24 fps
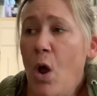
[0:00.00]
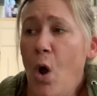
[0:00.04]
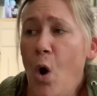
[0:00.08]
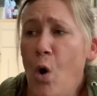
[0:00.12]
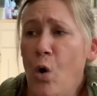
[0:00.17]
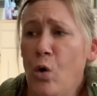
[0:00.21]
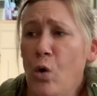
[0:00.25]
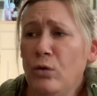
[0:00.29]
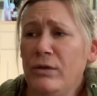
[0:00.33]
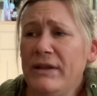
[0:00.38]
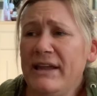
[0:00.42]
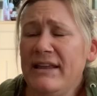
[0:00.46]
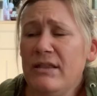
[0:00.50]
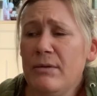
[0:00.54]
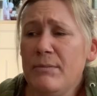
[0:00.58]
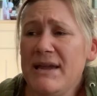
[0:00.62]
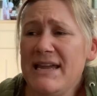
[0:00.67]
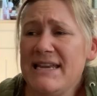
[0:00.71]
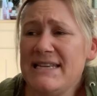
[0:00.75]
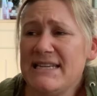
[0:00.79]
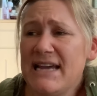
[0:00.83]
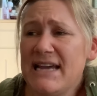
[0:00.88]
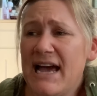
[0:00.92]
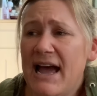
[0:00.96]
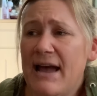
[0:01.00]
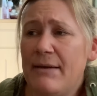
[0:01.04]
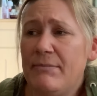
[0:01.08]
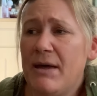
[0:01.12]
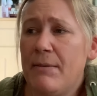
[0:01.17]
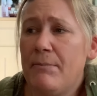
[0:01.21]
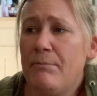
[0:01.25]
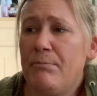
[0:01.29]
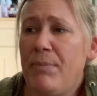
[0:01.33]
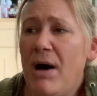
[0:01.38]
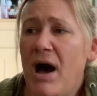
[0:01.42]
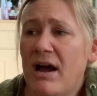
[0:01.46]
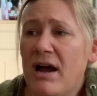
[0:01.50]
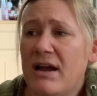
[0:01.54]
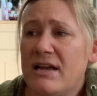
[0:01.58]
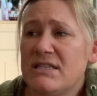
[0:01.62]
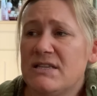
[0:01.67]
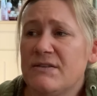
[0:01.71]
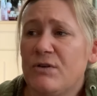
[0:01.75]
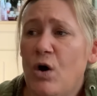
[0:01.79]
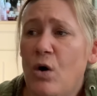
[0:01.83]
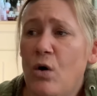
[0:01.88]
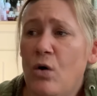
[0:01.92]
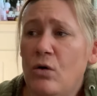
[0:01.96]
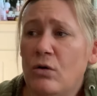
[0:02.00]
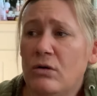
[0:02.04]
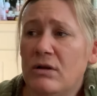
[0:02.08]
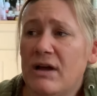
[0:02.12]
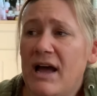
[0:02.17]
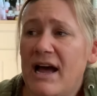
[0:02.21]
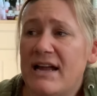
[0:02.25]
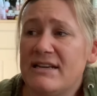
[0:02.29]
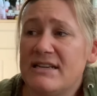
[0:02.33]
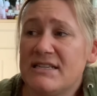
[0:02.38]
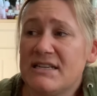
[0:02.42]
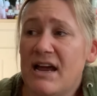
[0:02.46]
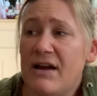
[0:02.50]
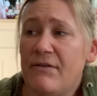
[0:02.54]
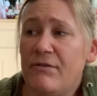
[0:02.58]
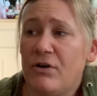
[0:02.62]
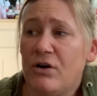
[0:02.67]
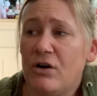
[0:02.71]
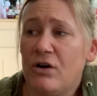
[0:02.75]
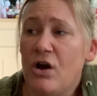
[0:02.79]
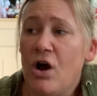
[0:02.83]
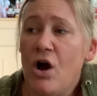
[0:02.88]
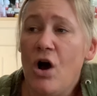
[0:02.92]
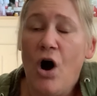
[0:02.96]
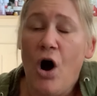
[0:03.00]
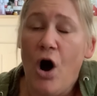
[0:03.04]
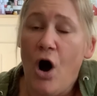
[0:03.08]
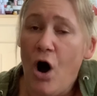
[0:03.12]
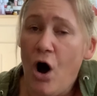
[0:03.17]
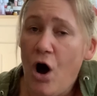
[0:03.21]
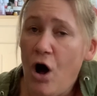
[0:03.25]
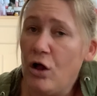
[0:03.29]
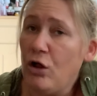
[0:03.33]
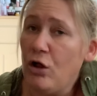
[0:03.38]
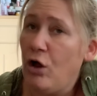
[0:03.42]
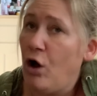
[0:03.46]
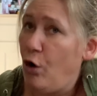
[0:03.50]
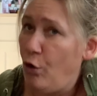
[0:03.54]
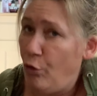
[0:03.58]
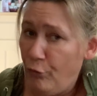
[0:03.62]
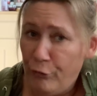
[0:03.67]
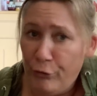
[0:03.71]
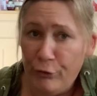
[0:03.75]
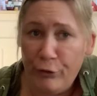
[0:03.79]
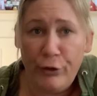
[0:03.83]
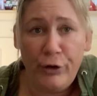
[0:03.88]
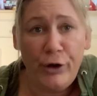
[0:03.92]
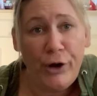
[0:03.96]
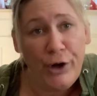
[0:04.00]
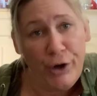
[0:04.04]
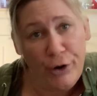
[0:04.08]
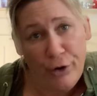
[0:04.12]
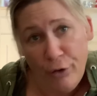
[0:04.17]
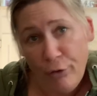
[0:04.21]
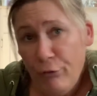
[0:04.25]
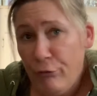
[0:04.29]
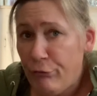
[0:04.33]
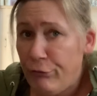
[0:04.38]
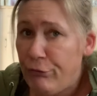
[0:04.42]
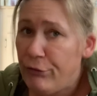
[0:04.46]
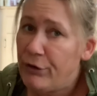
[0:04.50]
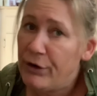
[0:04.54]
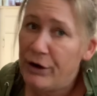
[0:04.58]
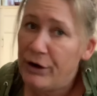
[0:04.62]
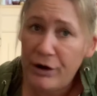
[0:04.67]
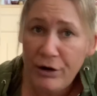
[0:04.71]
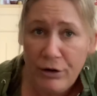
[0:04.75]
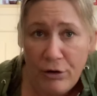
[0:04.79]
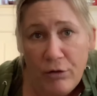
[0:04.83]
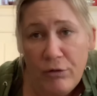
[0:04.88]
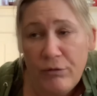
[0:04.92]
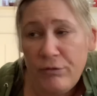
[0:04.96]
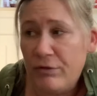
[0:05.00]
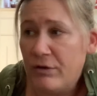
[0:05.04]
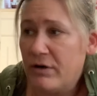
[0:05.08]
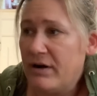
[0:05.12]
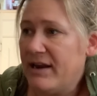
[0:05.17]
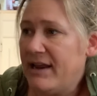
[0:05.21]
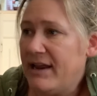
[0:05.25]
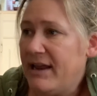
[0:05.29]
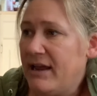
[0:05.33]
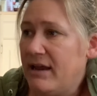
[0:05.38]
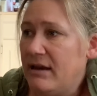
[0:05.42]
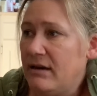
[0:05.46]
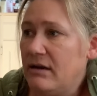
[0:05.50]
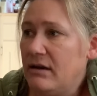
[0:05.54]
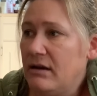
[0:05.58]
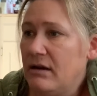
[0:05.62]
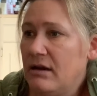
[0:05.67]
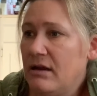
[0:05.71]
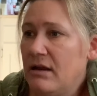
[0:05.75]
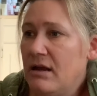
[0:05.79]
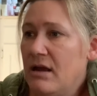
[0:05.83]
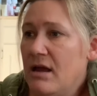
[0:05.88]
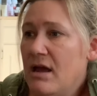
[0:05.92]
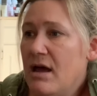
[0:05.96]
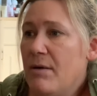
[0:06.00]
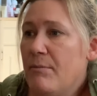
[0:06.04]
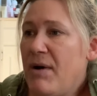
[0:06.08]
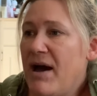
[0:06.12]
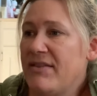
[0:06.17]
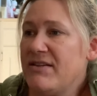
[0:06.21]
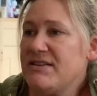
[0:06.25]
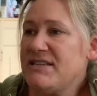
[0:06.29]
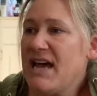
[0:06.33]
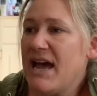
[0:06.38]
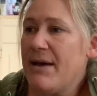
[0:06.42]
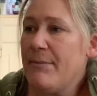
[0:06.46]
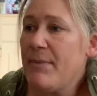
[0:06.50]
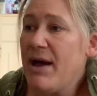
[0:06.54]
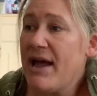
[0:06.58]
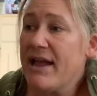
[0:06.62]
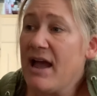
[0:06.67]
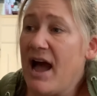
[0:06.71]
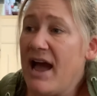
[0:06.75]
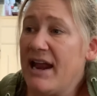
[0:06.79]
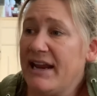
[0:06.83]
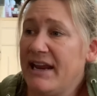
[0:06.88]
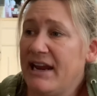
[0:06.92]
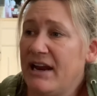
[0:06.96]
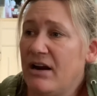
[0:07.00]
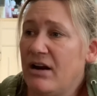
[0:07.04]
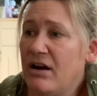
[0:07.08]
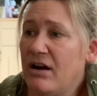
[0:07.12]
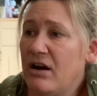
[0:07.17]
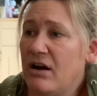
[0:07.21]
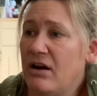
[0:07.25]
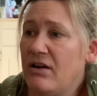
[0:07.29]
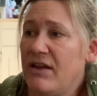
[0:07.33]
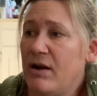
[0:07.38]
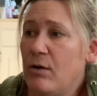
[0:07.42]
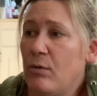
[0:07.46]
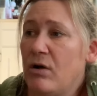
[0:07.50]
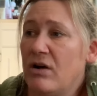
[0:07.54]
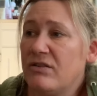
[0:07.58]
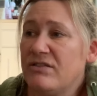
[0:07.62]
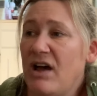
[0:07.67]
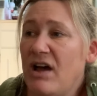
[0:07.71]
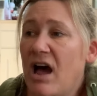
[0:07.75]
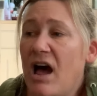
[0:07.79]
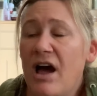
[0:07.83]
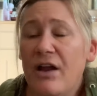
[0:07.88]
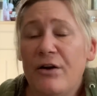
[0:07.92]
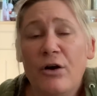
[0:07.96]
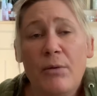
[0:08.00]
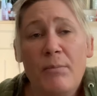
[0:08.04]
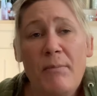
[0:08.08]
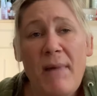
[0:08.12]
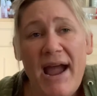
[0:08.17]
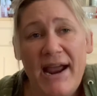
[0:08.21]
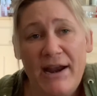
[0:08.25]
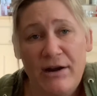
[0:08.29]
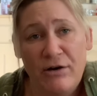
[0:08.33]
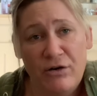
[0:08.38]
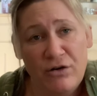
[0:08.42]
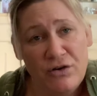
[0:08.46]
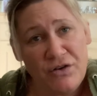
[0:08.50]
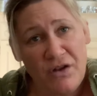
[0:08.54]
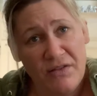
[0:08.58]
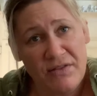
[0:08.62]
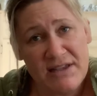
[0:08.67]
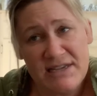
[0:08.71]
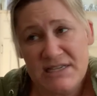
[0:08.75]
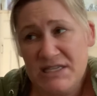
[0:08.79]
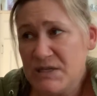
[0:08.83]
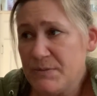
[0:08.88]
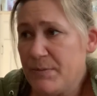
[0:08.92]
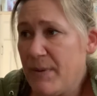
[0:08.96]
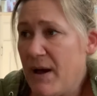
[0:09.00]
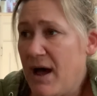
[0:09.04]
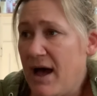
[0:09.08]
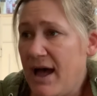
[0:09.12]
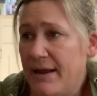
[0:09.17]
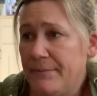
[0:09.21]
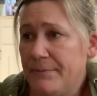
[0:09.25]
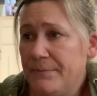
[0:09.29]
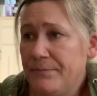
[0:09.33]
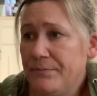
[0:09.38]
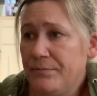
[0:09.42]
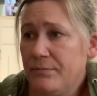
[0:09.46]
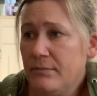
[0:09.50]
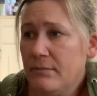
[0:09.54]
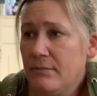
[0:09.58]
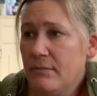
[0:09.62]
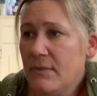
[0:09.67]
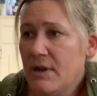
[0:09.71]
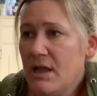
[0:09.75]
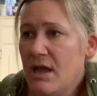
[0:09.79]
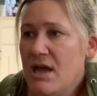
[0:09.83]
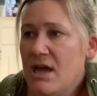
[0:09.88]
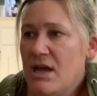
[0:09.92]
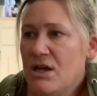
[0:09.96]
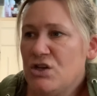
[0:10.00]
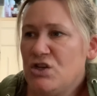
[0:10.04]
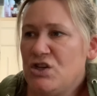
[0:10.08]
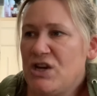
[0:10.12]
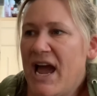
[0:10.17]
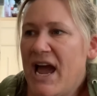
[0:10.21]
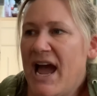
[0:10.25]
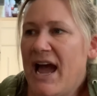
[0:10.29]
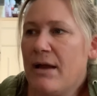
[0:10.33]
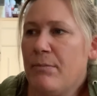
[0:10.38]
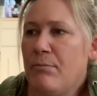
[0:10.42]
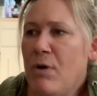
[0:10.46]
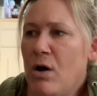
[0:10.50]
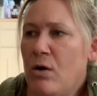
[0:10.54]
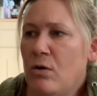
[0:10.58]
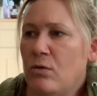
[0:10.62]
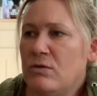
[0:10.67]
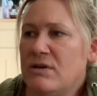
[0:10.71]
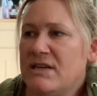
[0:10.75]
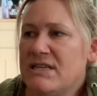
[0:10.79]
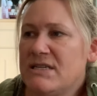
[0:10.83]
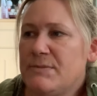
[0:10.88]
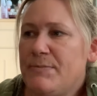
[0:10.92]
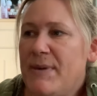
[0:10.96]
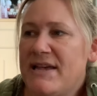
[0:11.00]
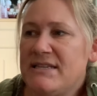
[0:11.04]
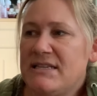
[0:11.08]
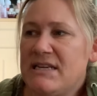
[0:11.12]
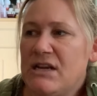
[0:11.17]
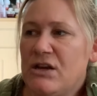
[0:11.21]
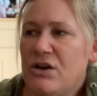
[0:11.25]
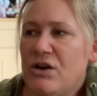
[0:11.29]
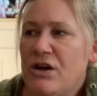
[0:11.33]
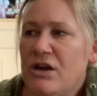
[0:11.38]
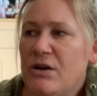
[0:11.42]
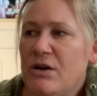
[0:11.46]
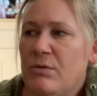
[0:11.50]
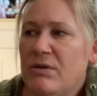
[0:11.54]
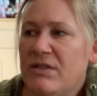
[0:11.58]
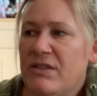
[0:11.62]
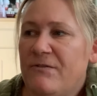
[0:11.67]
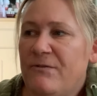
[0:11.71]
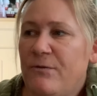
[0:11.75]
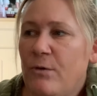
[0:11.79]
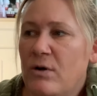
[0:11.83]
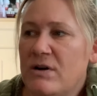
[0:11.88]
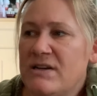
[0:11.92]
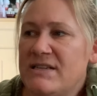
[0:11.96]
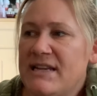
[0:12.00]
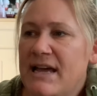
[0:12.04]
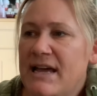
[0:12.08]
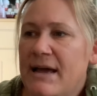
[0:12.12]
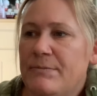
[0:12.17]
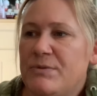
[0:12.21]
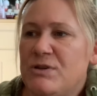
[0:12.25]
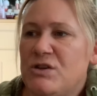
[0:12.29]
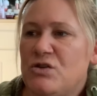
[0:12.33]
Only in the meantime, them pockets of gold got discovered all over and over and over again. By the time I got here, there was a hundred miners on this spot. Jack moaned as best he could with the forceps,